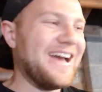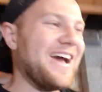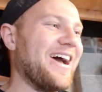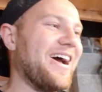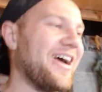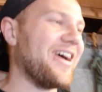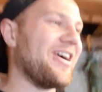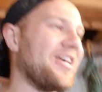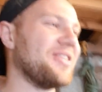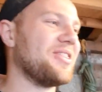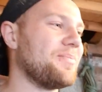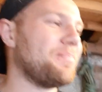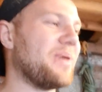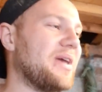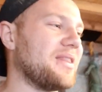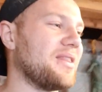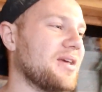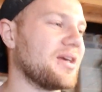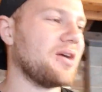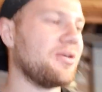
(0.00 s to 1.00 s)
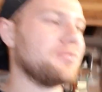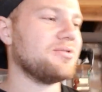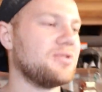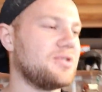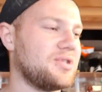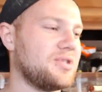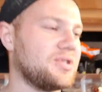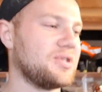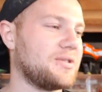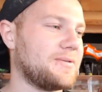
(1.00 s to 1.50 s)
The bit that
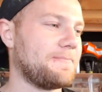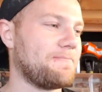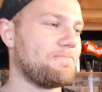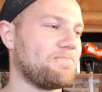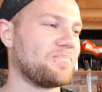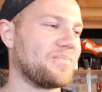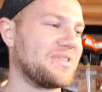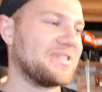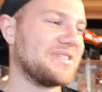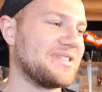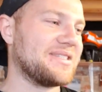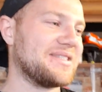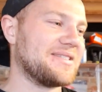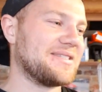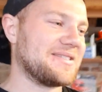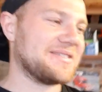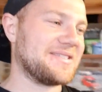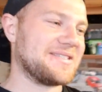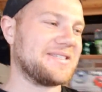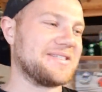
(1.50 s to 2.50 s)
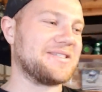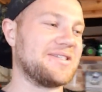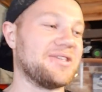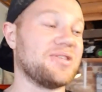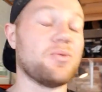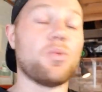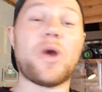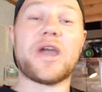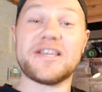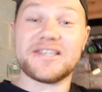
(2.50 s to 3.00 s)
goes to
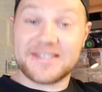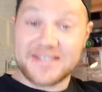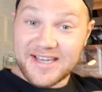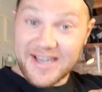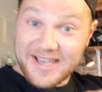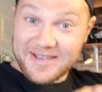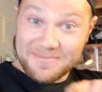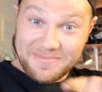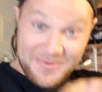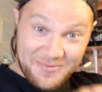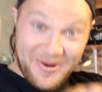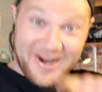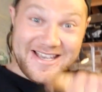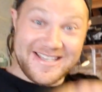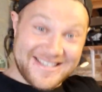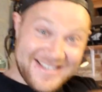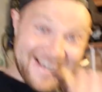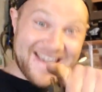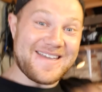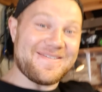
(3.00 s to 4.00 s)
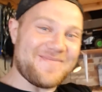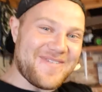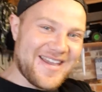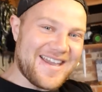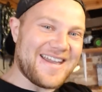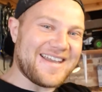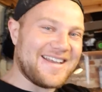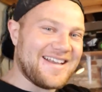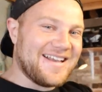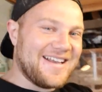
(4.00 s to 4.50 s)
the wastegate
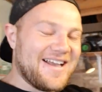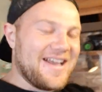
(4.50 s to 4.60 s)
bit,